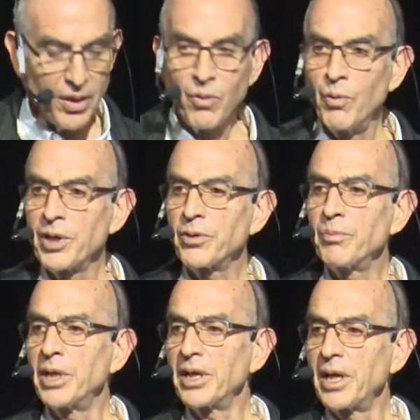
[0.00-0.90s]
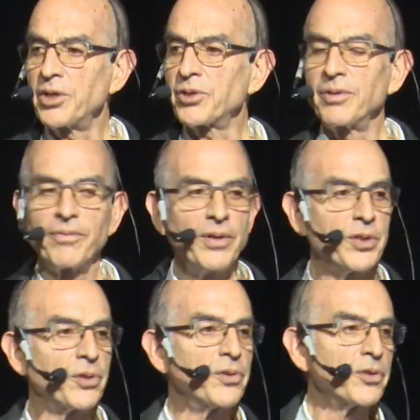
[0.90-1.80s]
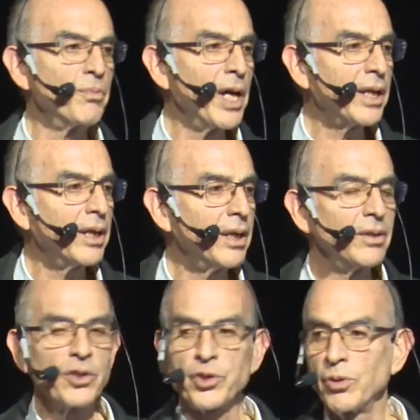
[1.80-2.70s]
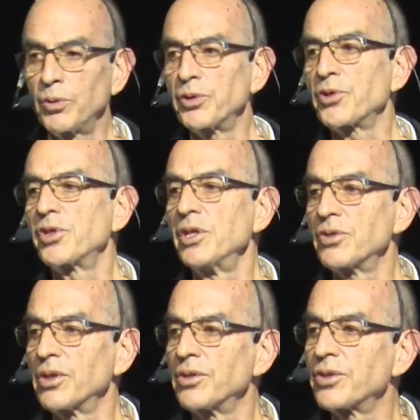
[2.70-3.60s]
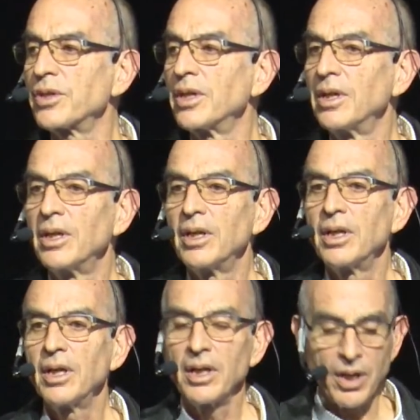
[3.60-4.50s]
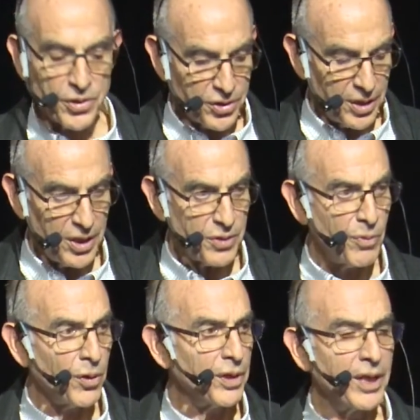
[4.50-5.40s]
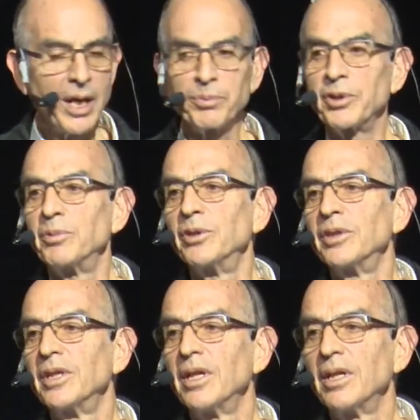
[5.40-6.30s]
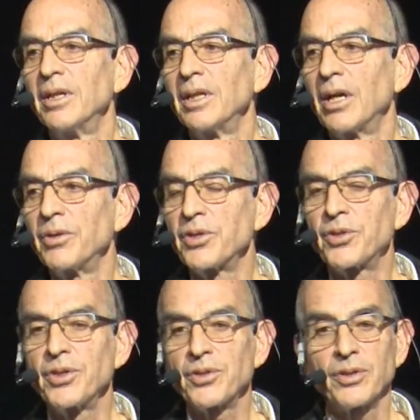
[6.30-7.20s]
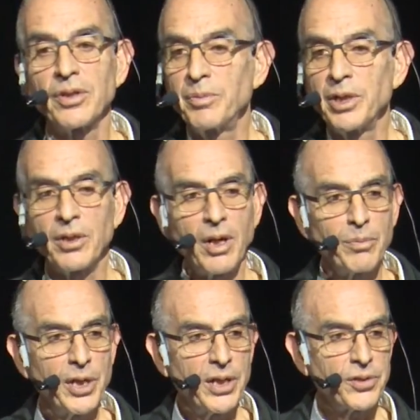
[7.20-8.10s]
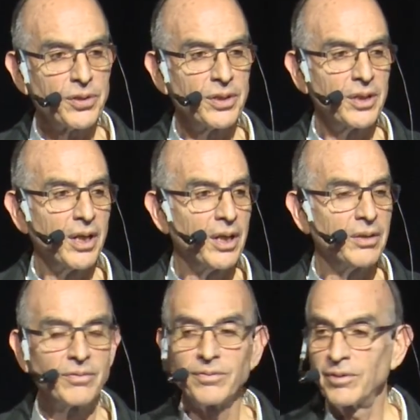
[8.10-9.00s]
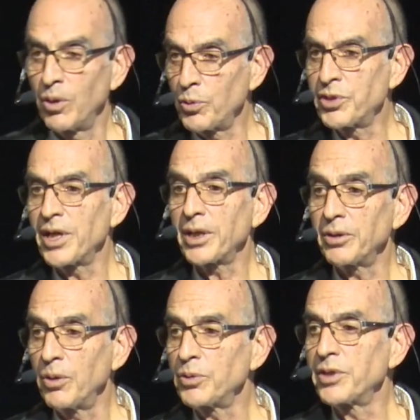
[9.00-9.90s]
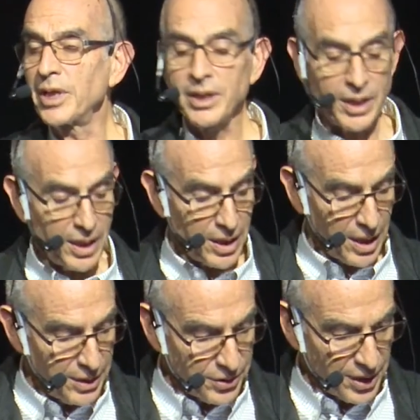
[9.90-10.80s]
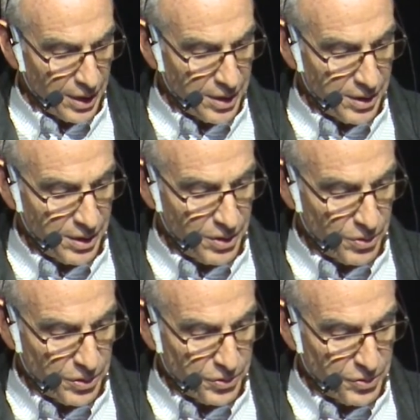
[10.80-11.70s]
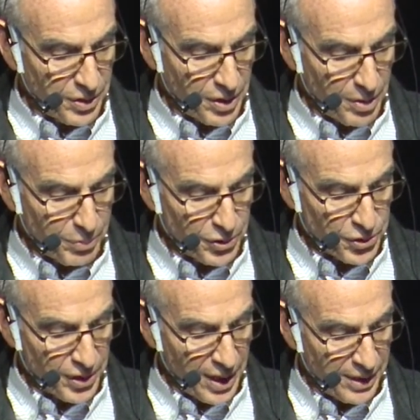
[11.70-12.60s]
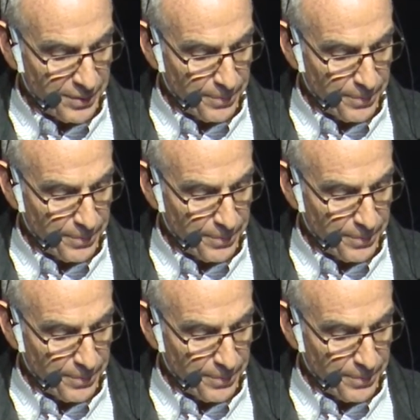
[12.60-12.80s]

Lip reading: Weather mitigation features, making the shoulder seasons in our cities more adaptable. Now, this is going to be a combination of low-tech, no-tech, and high-tech in order to accomplish that.